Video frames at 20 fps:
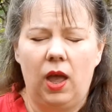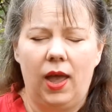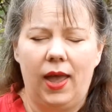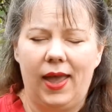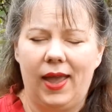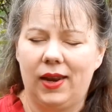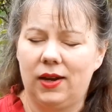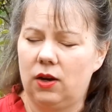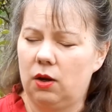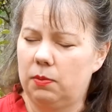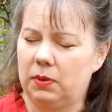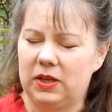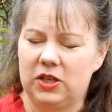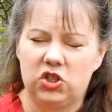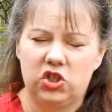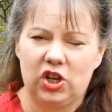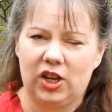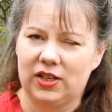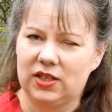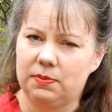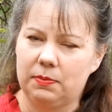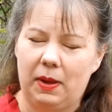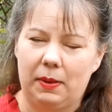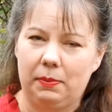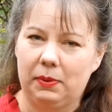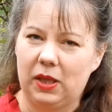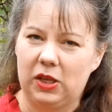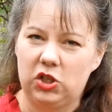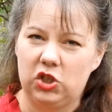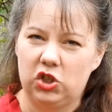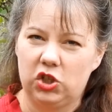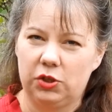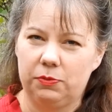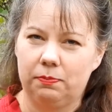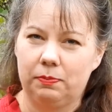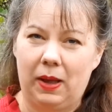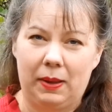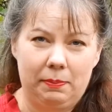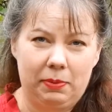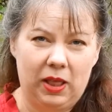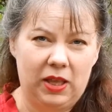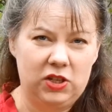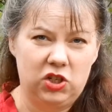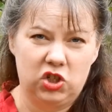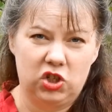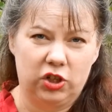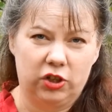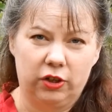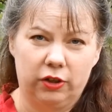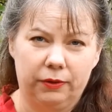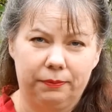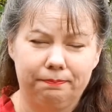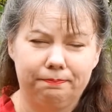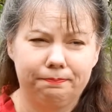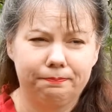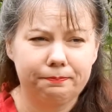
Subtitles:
and nobody checked my blood sugar.